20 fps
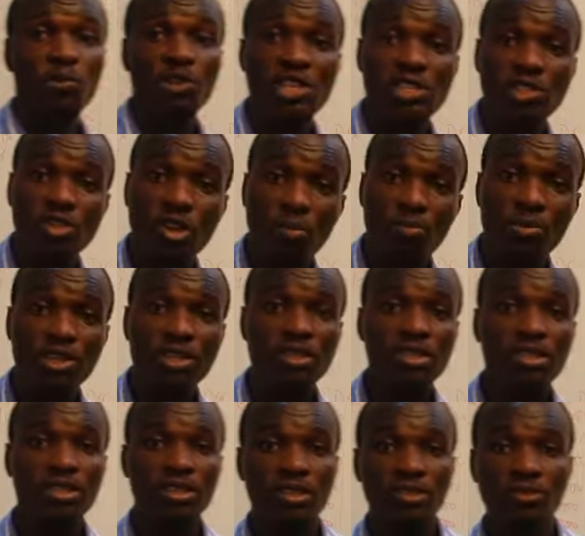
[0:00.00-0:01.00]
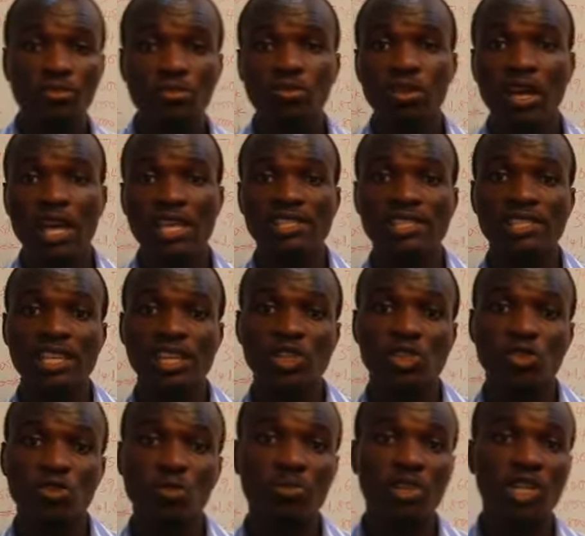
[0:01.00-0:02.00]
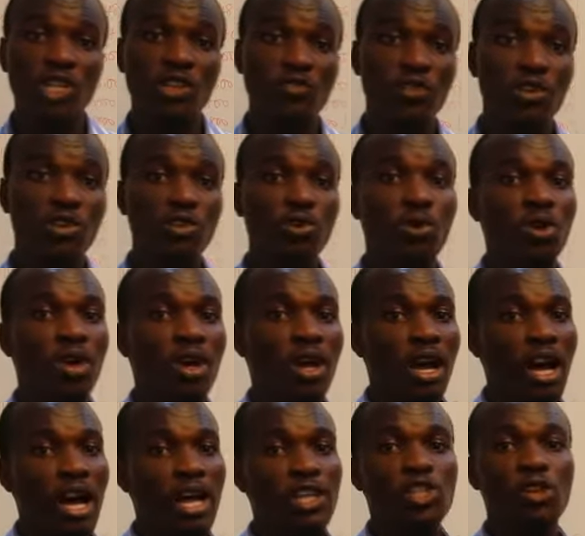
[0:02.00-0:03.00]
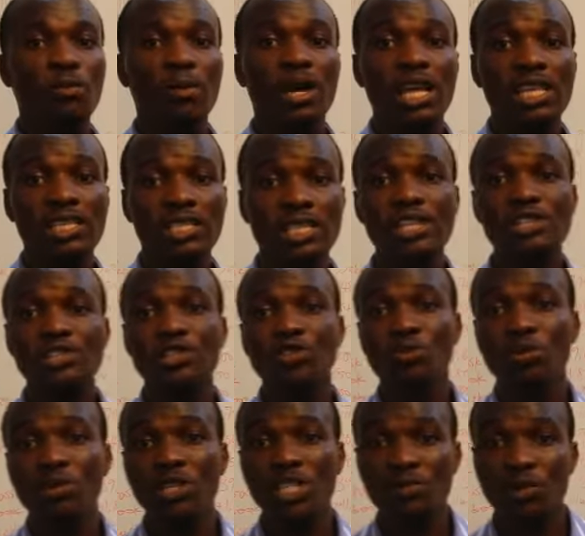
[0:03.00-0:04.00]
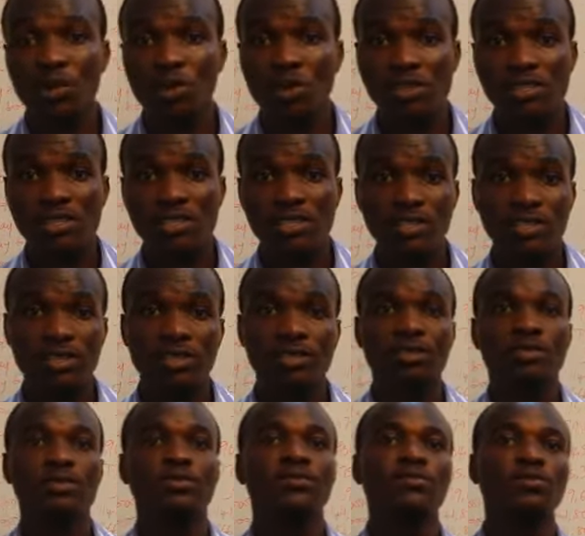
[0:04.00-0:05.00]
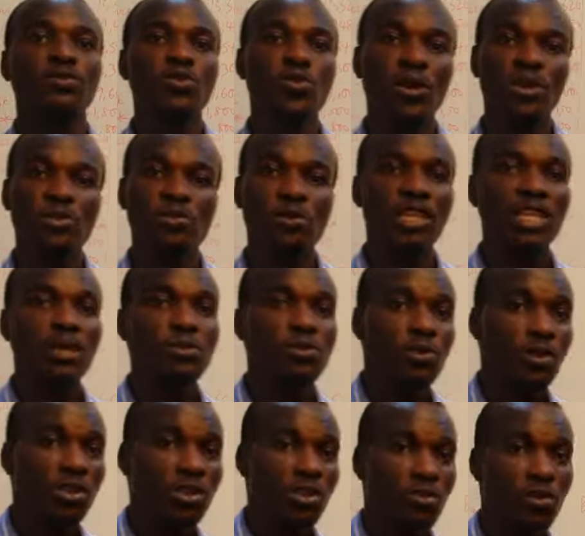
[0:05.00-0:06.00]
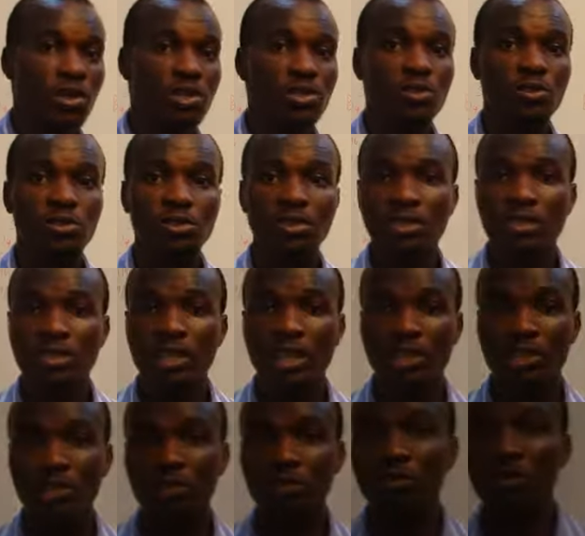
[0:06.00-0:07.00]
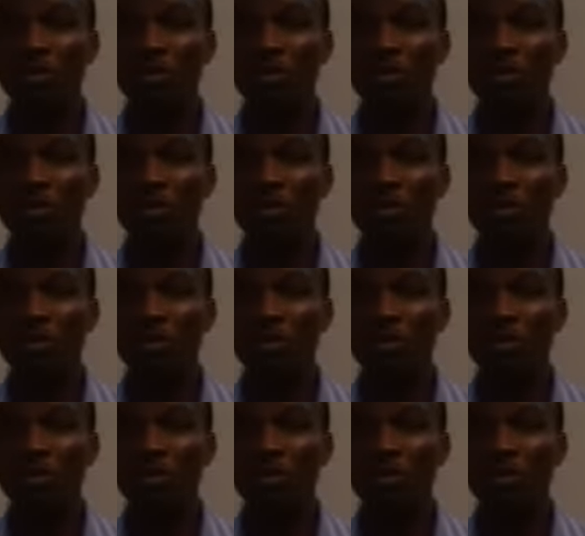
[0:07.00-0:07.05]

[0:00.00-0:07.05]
with this topic, do not hesitate to replay the video, and some exercises will be displayed on screen. Do well to attempt such a question. Thank you.